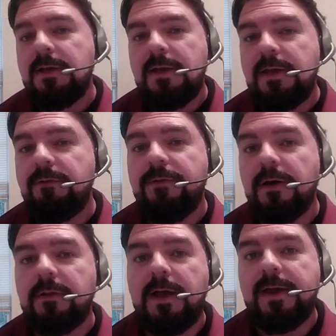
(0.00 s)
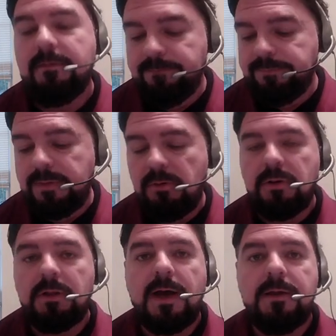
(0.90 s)
he felt like there were
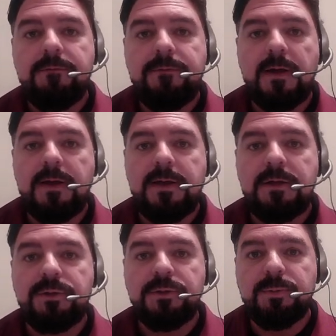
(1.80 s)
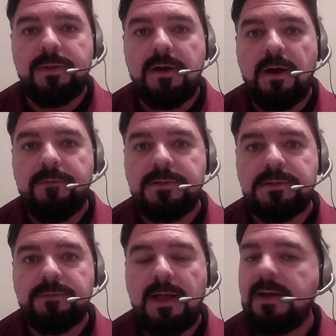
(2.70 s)
a lot of issues with the
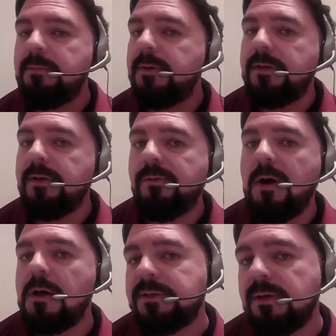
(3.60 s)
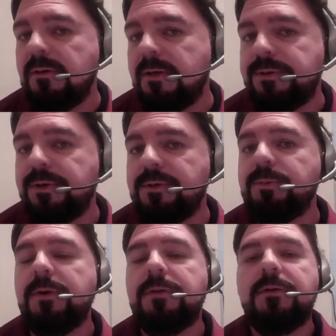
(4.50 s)
offensive line, but there were also issues
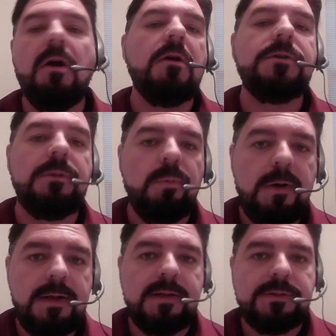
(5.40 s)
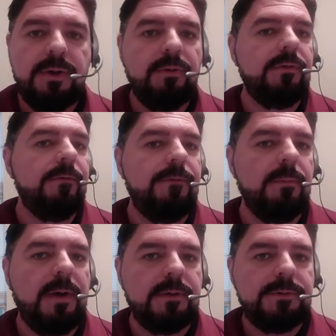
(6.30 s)
with Carson Wentz holding the
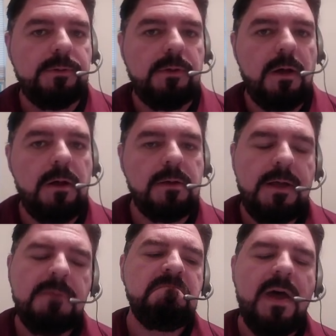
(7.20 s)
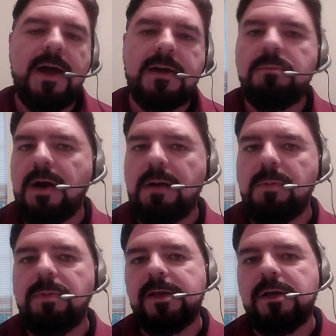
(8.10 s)
football too long. I can
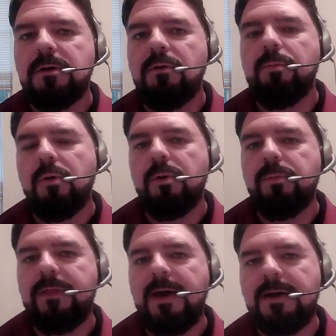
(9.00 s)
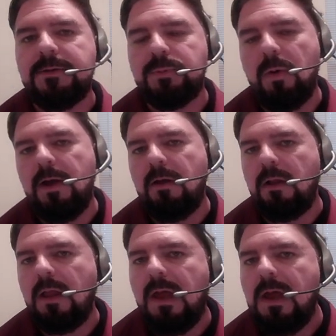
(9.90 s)
probably get on board with that as
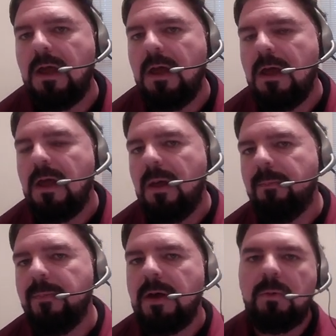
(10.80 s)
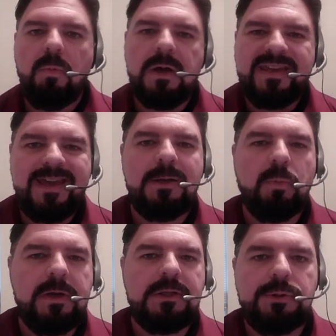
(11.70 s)
well. But what can
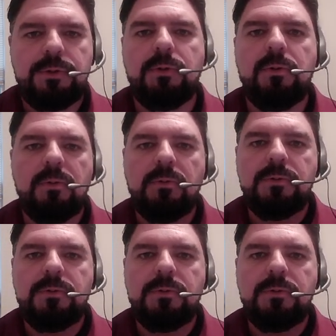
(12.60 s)
we do